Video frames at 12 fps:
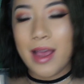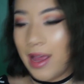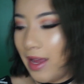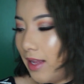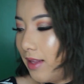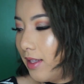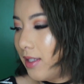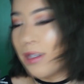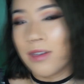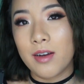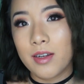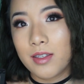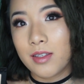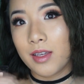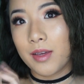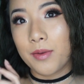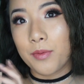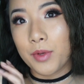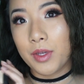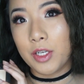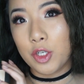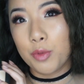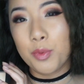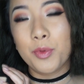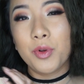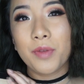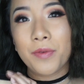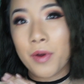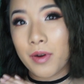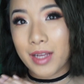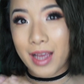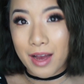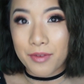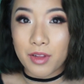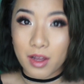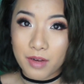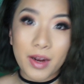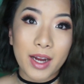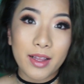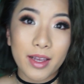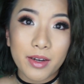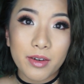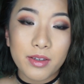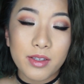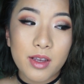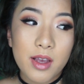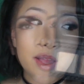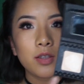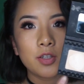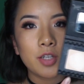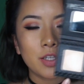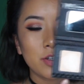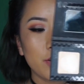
and this is honestly really dupeable if you already have a lot of highlighters. So the shades are